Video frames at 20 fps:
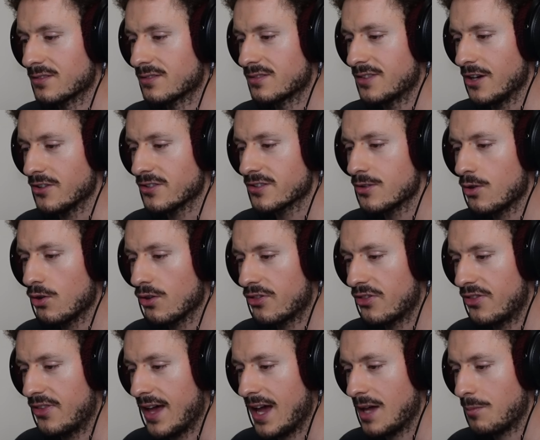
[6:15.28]
there's not
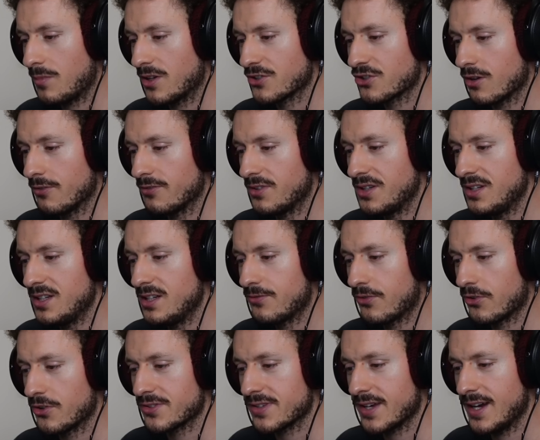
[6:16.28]
that much of a need
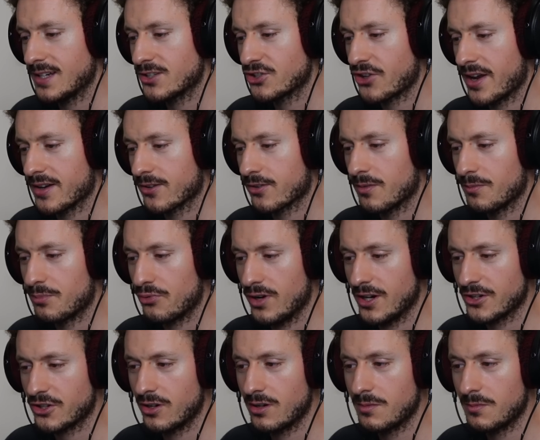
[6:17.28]
for sidechain
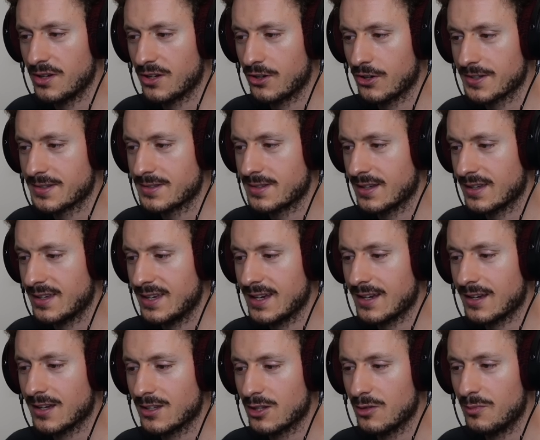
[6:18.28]
compression because the
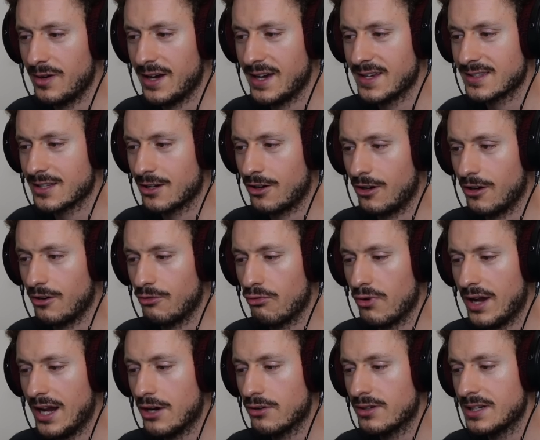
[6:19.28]
kick and the bass are
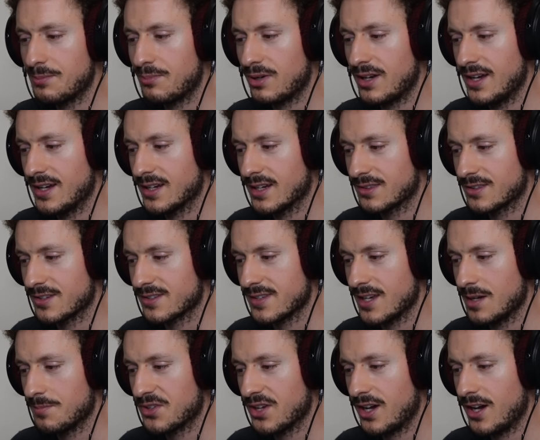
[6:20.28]
rarely playing at the
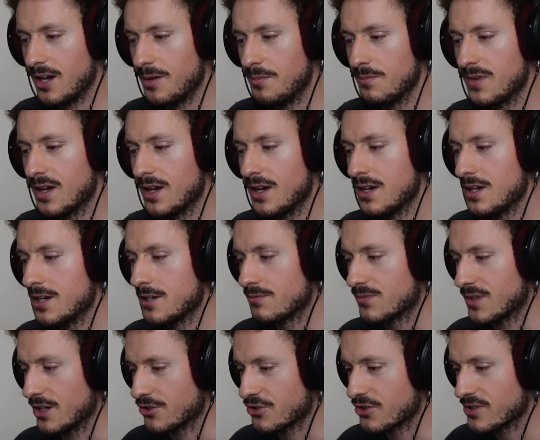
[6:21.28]
same time.
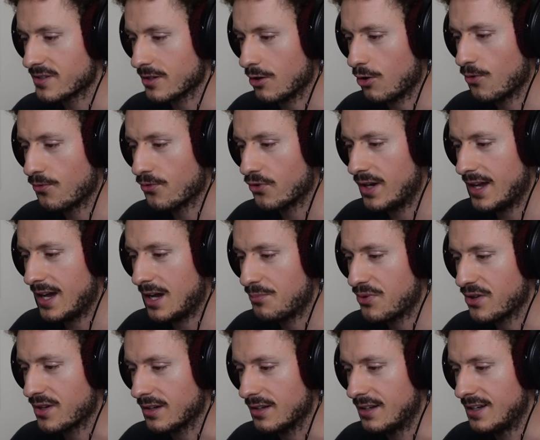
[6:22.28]
They're just
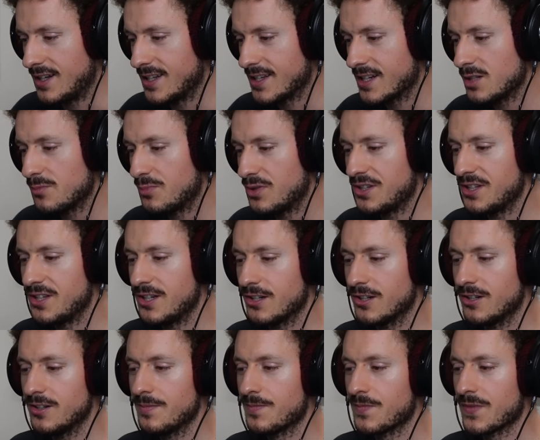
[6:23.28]
overlapping a little bit
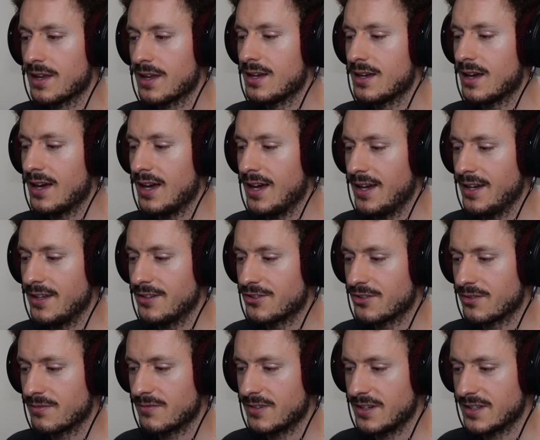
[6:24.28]
here, and
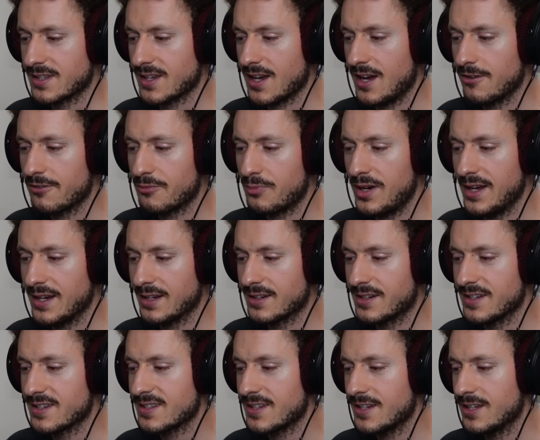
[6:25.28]
it's kind of playing
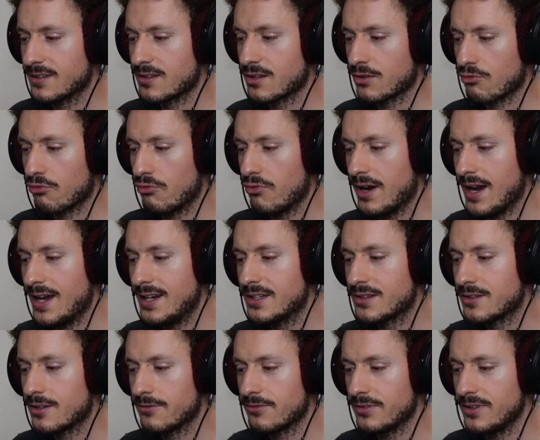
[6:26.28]
this hit
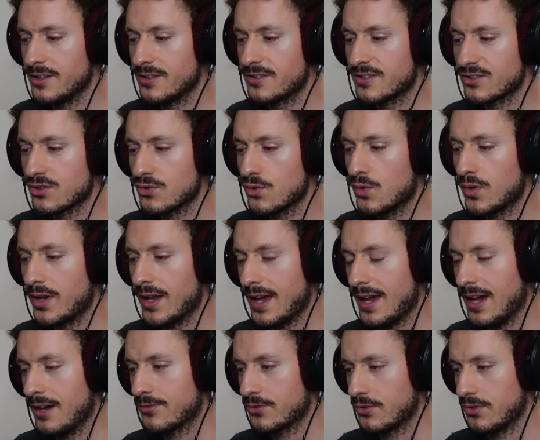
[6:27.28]
relatively soon
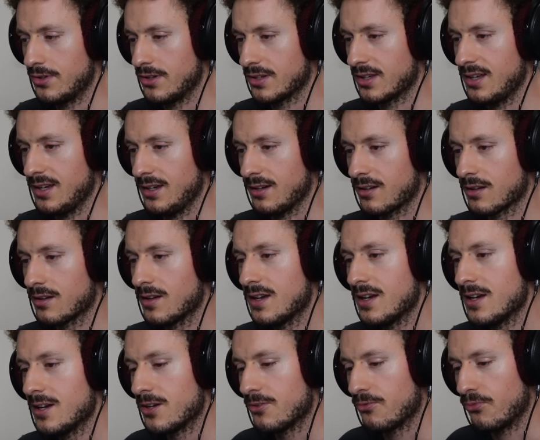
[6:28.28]
after the kick.
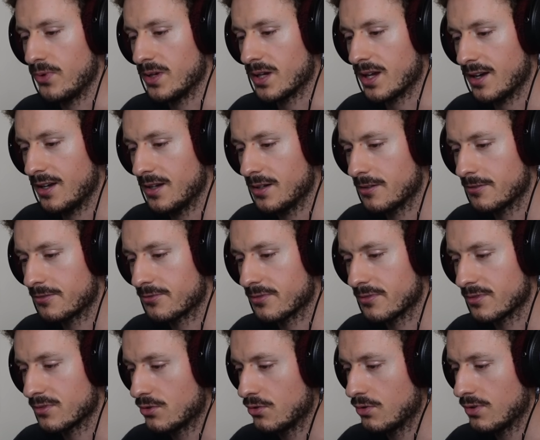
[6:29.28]
If we kind of
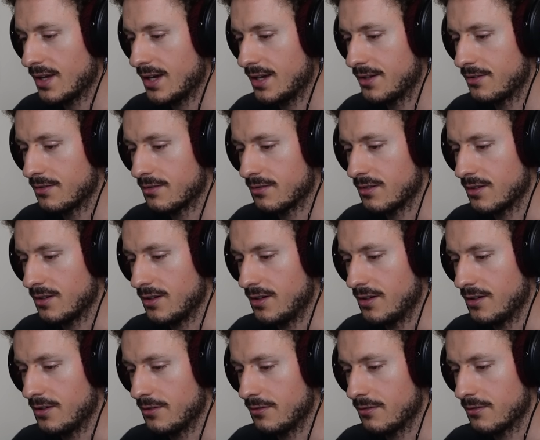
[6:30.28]
do that,
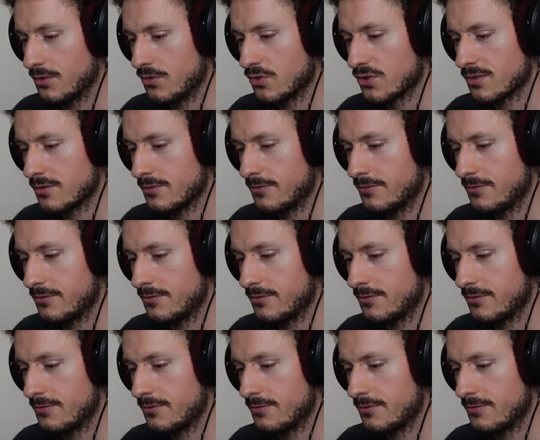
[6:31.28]
use a